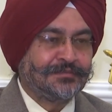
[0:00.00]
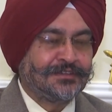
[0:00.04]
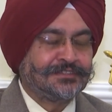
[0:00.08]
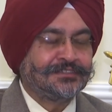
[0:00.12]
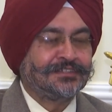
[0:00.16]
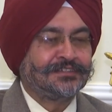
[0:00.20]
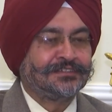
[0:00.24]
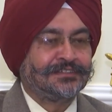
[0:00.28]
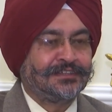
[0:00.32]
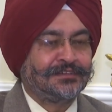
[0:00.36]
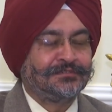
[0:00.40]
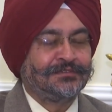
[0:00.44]

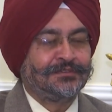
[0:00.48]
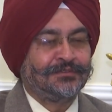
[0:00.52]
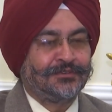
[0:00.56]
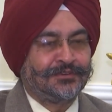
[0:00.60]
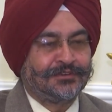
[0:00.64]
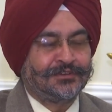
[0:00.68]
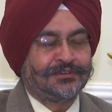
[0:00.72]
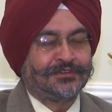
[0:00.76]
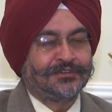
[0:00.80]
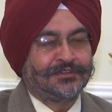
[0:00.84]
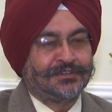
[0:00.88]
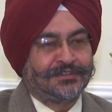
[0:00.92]
message that we
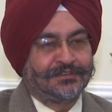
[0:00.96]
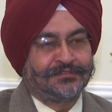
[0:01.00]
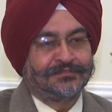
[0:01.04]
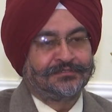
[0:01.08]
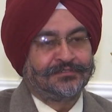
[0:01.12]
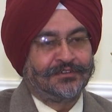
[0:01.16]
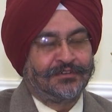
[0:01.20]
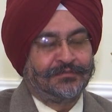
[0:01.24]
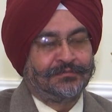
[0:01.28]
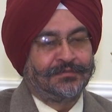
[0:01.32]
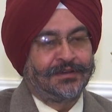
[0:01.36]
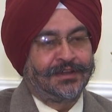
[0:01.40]
wanted to give
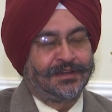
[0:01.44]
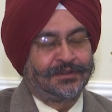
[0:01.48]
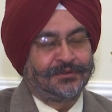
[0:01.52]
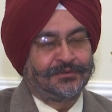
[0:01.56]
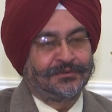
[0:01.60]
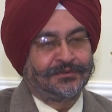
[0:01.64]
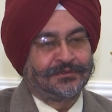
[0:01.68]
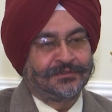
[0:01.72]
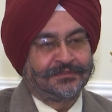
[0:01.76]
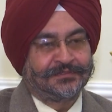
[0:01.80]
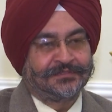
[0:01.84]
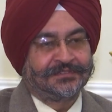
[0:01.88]
of
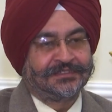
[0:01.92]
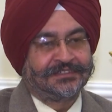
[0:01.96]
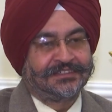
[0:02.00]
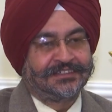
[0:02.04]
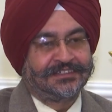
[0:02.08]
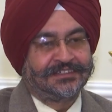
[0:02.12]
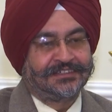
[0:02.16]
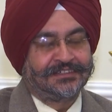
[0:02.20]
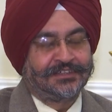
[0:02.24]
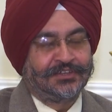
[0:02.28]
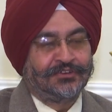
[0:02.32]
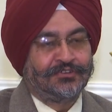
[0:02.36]
Balakot.
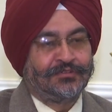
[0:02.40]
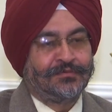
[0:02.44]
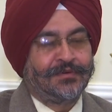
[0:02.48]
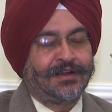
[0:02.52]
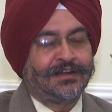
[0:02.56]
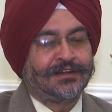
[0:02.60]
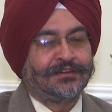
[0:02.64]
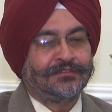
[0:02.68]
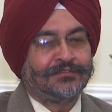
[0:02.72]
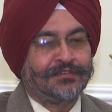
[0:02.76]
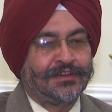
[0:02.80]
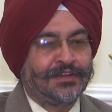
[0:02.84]
No
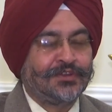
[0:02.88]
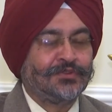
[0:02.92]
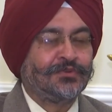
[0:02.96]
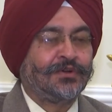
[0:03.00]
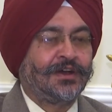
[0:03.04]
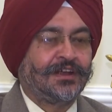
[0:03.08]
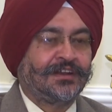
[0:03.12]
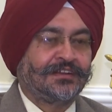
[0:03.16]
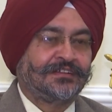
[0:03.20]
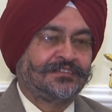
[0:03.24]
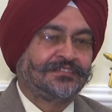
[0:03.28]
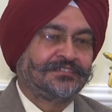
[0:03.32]
matter where you
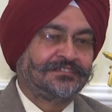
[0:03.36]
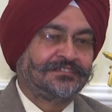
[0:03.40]
are.